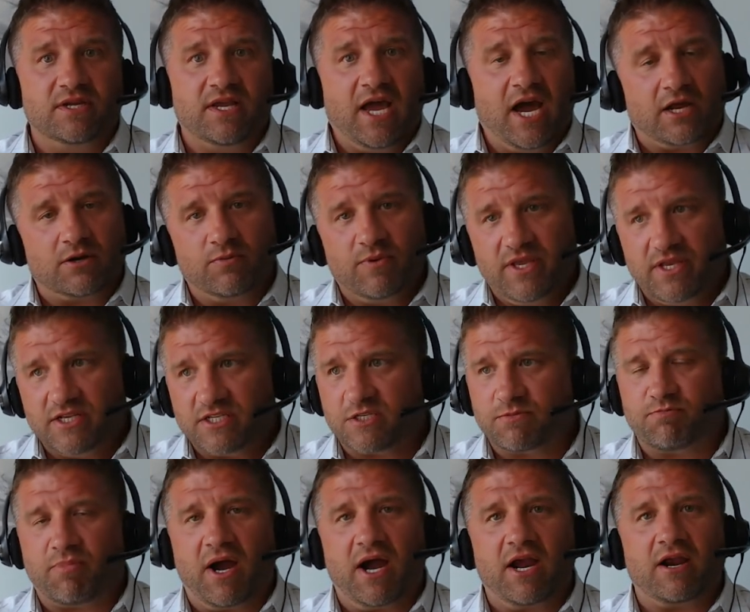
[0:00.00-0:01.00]
how do we
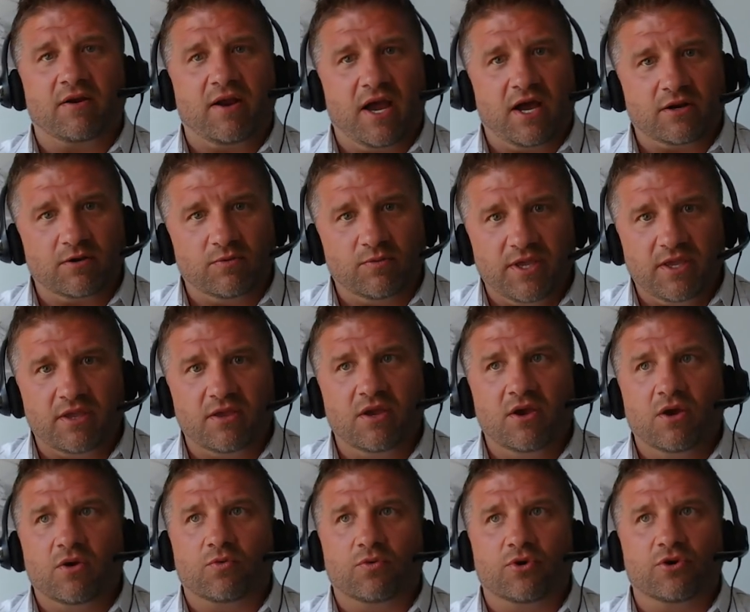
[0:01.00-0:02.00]
inspire? How do we
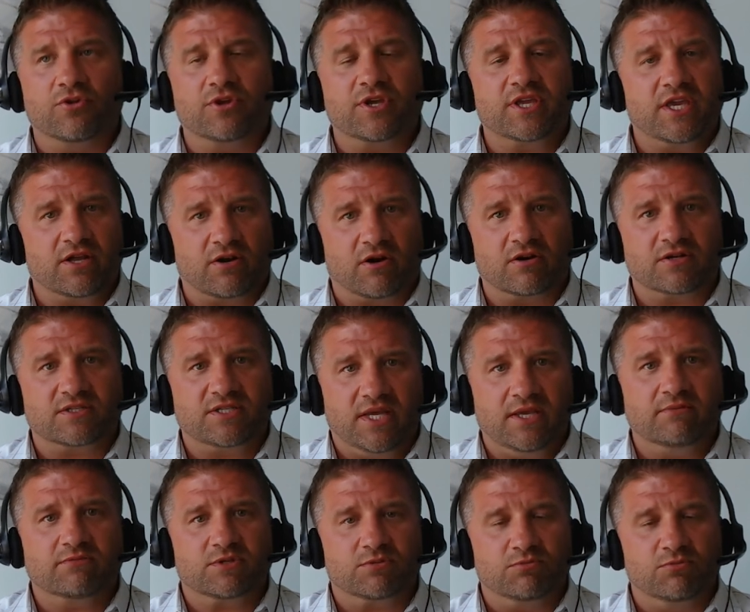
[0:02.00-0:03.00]
really get our
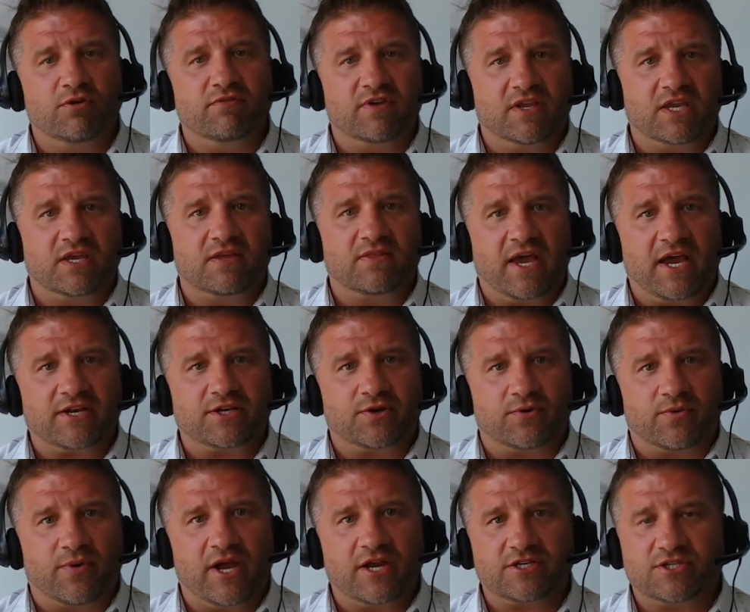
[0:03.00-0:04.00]
teams moving in that
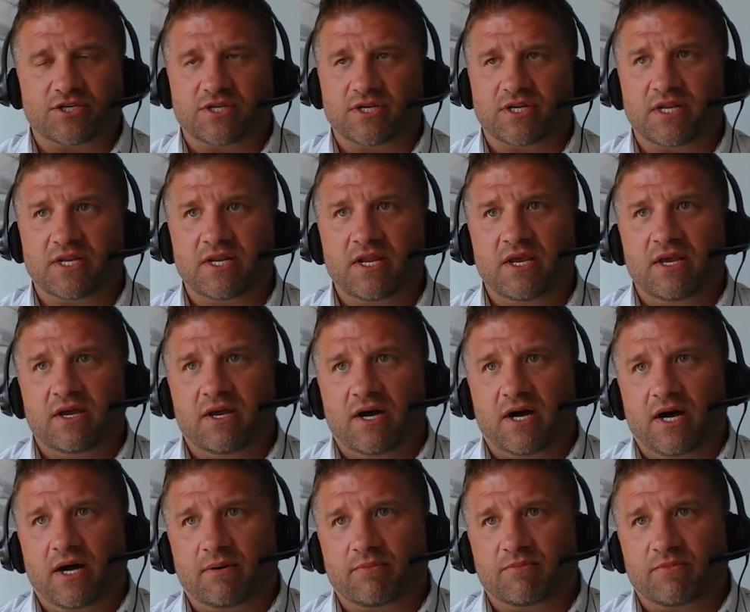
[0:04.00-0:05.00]
direction? And
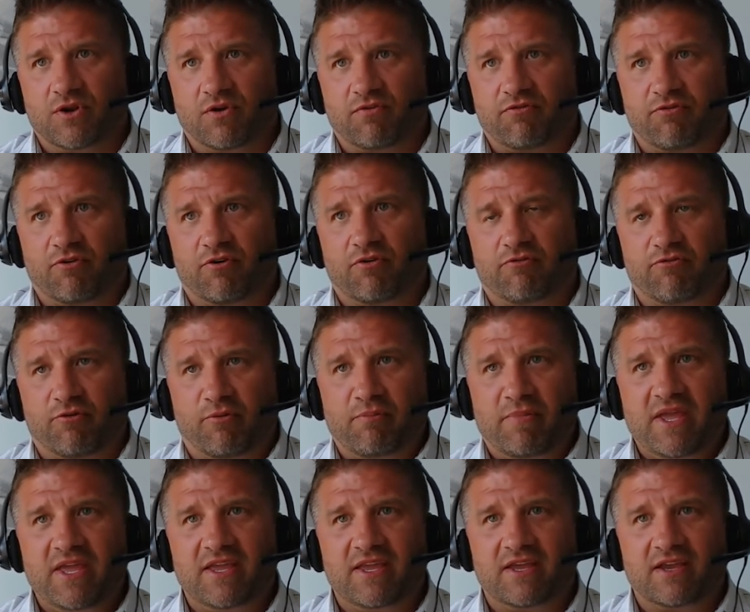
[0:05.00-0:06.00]
um, you know, for for
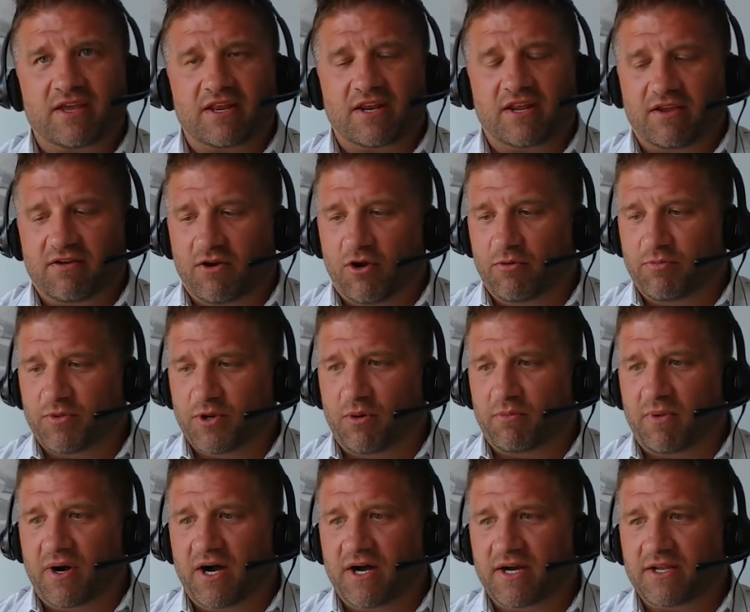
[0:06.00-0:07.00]
me, and I hope you
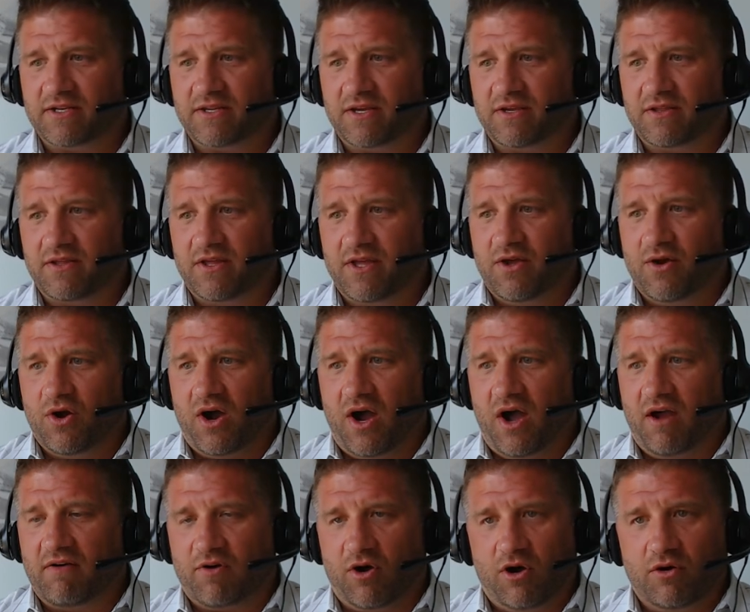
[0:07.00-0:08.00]
don't mind that uh,
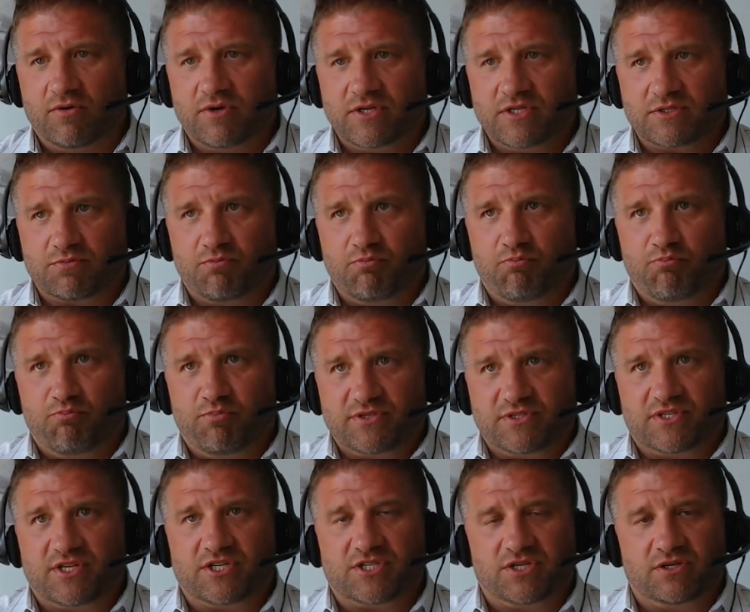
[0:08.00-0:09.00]
I've always
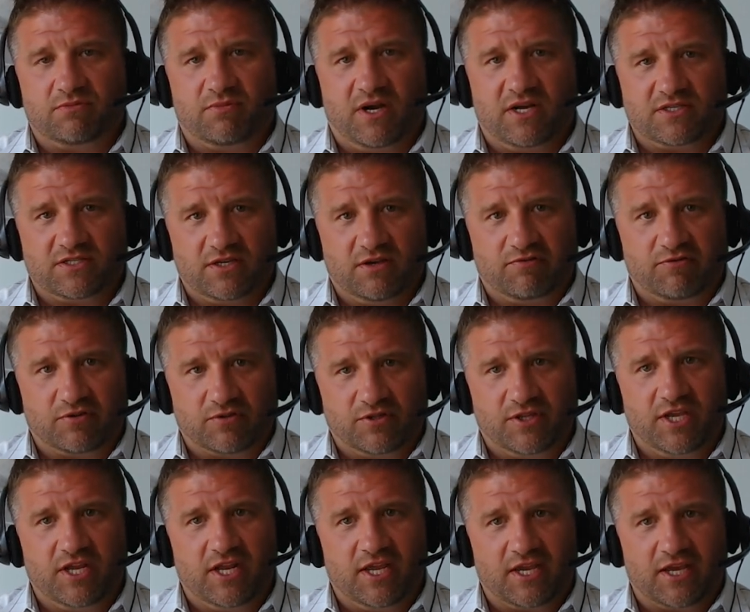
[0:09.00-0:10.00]
positioned myself in
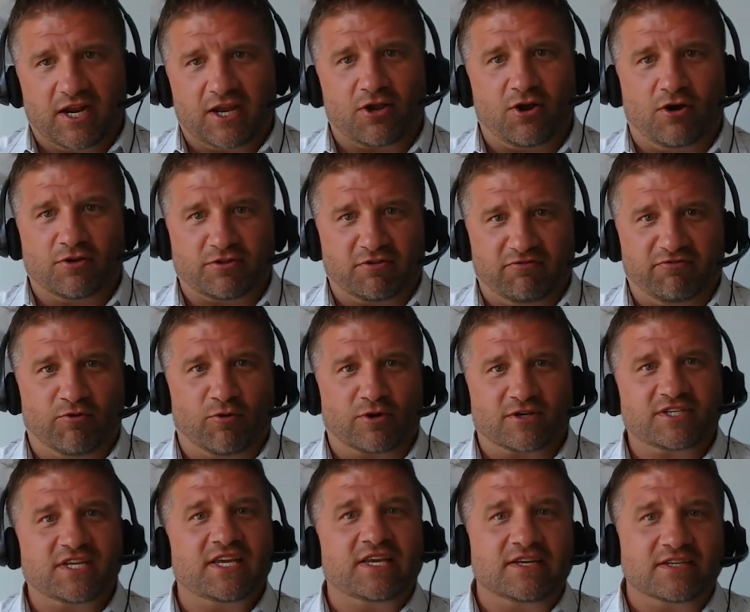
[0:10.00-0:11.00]
leading, and I call it the
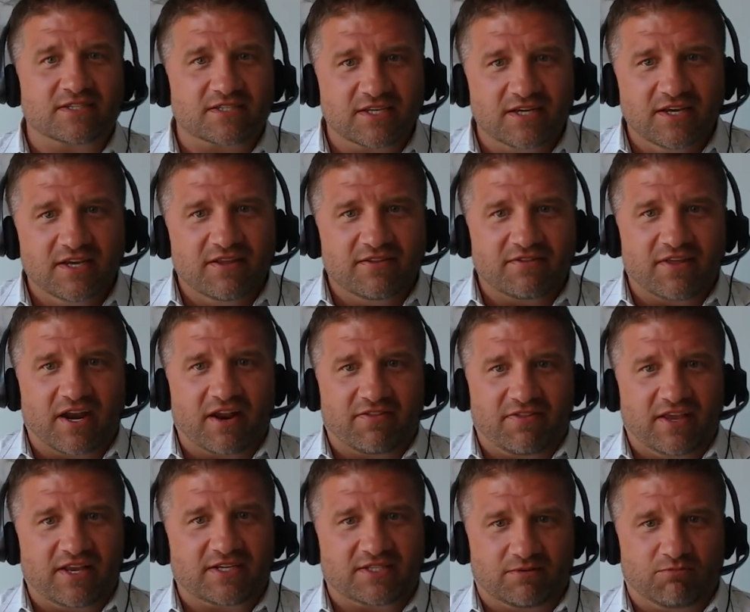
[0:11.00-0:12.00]
four T's that I
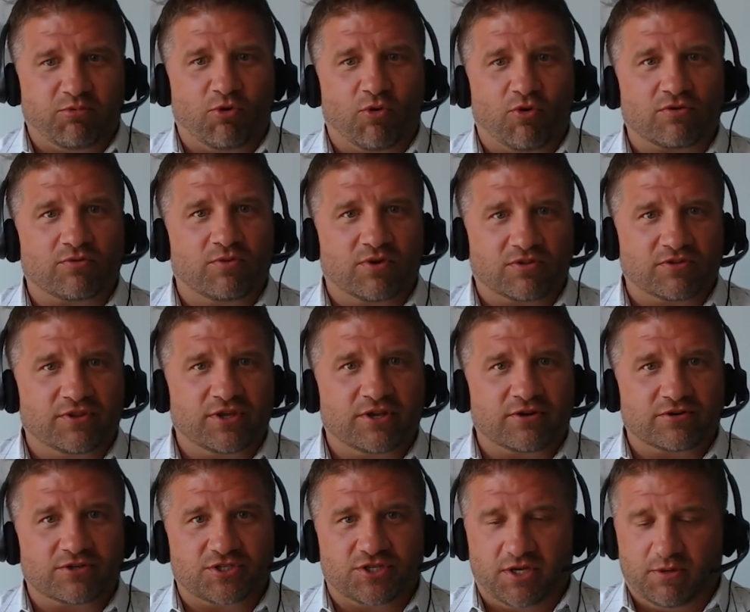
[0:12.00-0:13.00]
think is important with
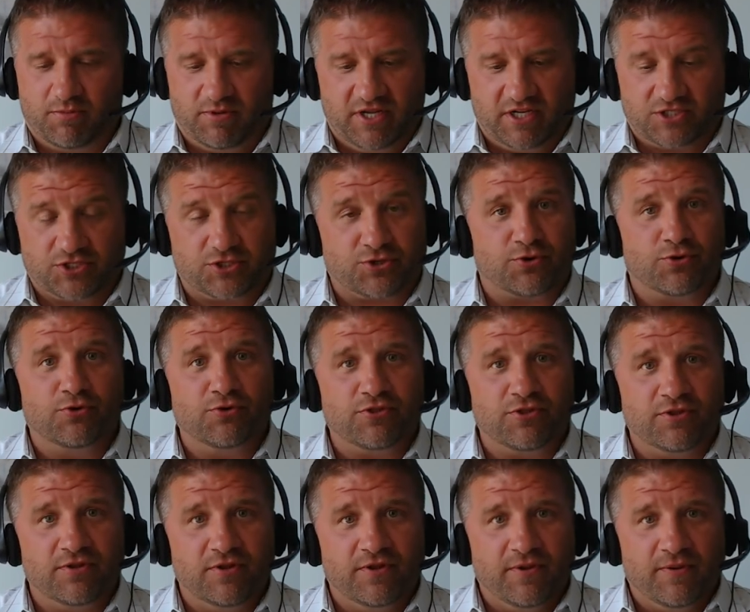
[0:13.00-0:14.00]
leadership, and that's
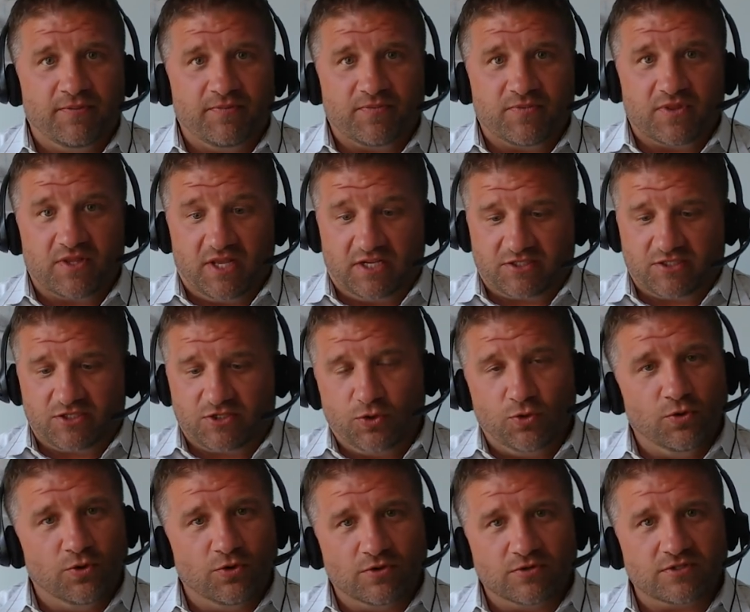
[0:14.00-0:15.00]
truth, that's
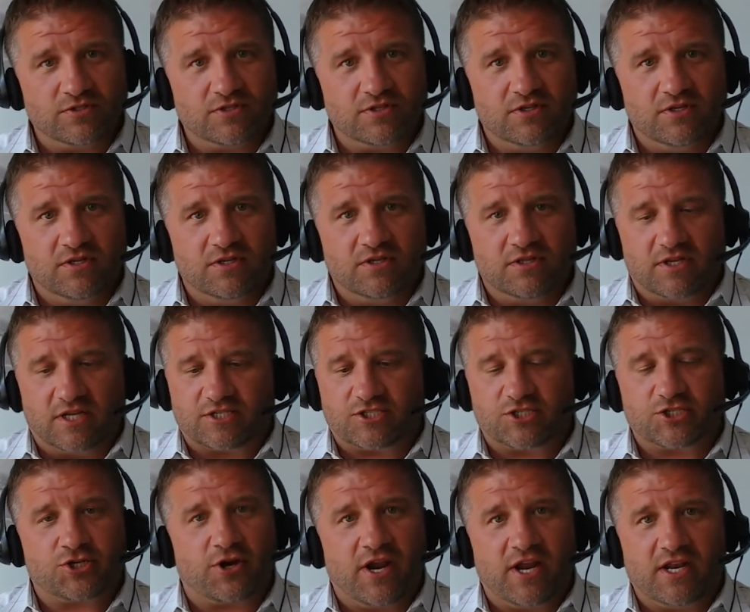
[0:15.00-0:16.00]
tools, that's
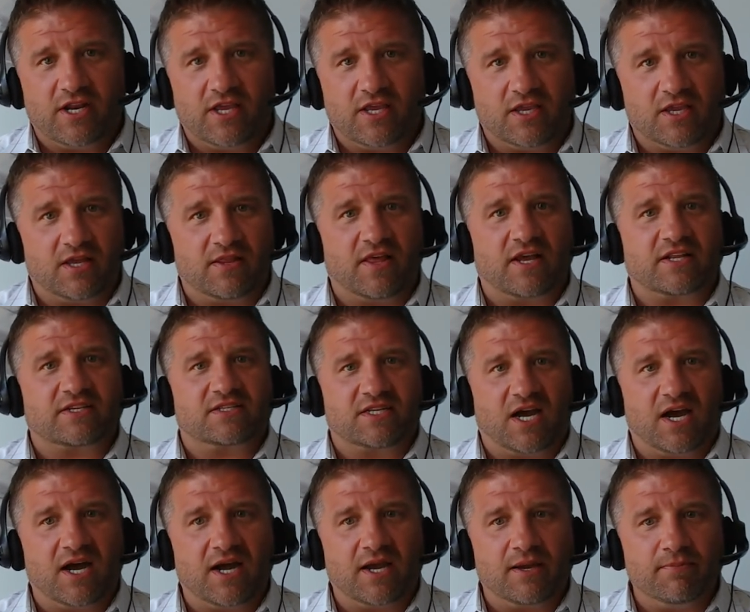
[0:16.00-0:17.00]
training, and that's
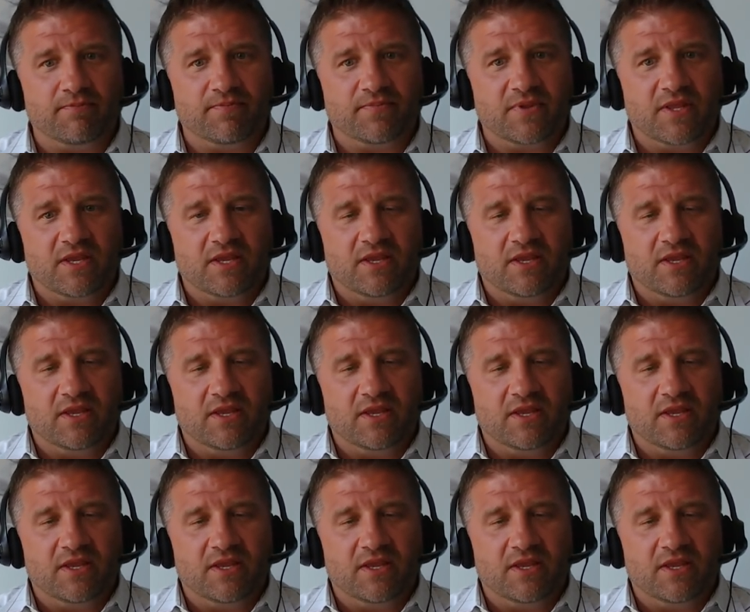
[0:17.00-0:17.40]
time.